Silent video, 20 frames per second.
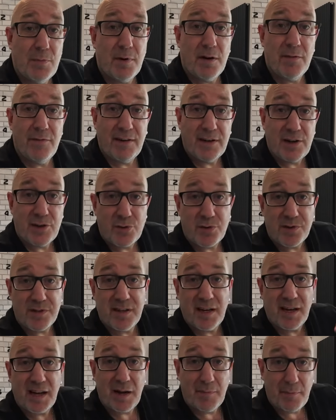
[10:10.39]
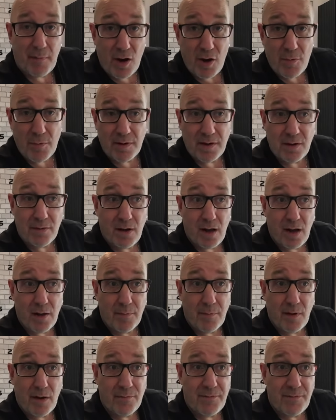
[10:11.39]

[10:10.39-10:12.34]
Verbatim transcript: but the videos you're seeing at the moment are